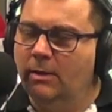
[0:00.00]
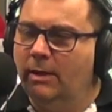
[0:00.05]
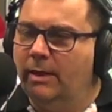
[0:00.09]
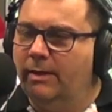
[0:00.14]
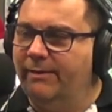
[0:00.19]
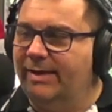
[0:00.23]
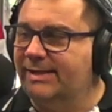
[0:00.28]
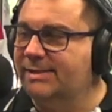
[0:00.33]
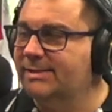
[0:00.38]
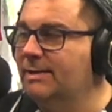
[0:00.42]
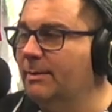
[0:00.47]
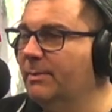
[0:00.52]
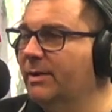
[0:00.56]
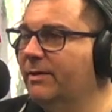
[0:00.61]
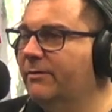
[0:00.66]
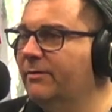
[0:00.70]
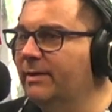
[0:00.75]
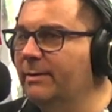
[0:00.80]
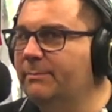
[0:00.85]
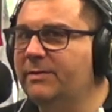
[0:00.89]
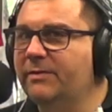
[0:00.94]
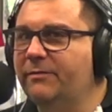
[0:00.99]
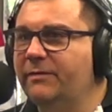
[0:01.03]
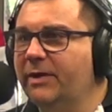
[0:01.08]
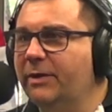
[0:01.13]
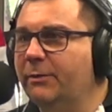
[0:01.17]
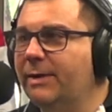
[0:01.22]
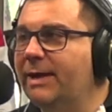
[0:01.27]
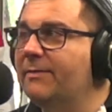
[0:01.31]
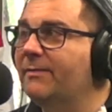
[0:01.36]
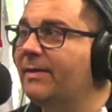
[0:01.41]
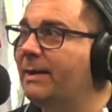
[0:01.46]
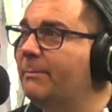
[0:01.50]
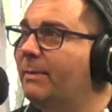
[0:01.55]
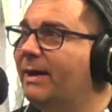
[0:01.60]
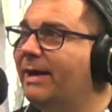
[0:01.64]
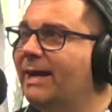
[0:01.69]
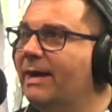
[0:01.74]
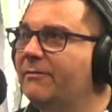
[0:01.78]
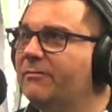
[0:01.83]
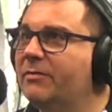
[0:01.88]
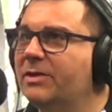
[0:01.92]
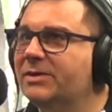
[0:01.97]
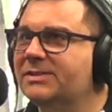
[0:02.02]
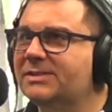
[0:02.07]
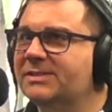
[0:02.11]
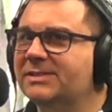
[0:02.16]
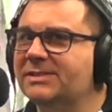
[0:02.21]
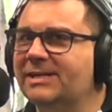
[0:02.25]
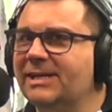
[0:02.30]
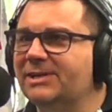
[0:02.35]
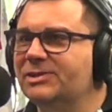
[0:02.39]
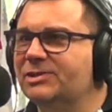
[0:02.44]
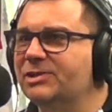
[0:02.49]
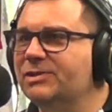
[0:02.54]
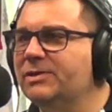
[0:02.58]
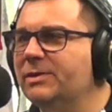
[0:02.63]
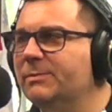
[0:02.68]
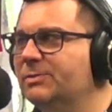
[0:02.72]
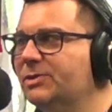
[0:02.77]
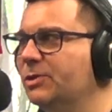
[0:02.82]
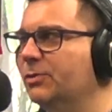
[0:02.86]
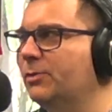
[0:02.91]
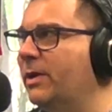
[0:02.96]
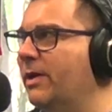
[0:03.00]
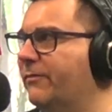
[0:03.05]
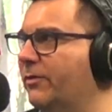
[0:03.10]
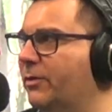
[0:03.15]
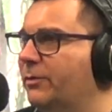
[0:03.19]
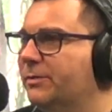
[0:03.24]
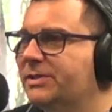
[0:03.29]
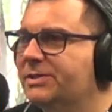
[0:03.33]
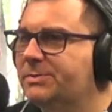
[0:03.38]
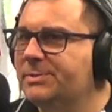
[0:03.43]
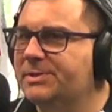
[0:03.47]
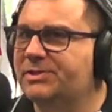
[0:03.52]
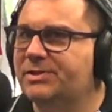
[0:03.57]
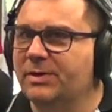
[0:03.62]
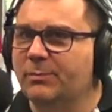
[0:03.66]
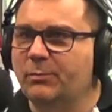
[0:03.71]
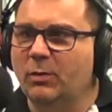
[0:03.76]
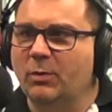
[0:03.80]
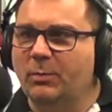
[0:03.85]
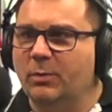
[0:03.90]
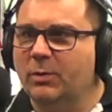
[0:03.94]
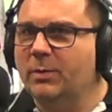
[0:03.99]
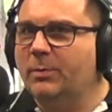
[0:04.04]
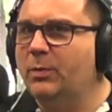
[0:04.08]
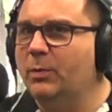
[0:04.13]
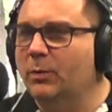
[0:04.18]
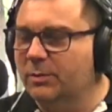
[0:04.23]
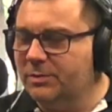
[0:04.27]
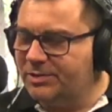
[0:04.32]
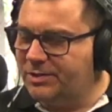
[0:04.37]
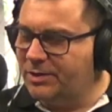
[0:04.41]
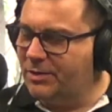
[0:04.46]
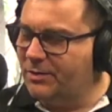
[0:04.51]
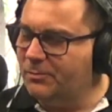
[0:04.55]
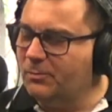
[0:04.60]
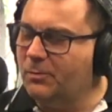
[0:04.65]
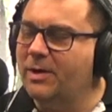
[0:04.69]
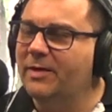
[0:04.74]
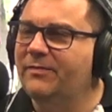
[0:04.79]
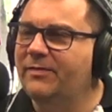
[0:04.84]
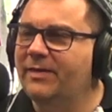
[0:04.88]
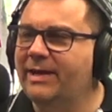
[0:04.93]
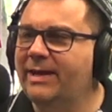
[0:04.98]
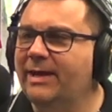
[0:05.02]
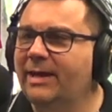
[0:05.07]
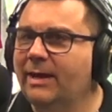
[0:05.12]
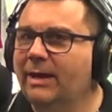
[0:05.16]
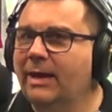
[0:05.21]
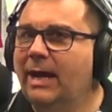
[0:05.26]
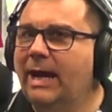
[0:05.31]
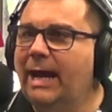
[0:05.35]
That's something for them to figure out. They may have those discussions, I'm sure, over Christmas. Jim, we'll put a pause on it right there.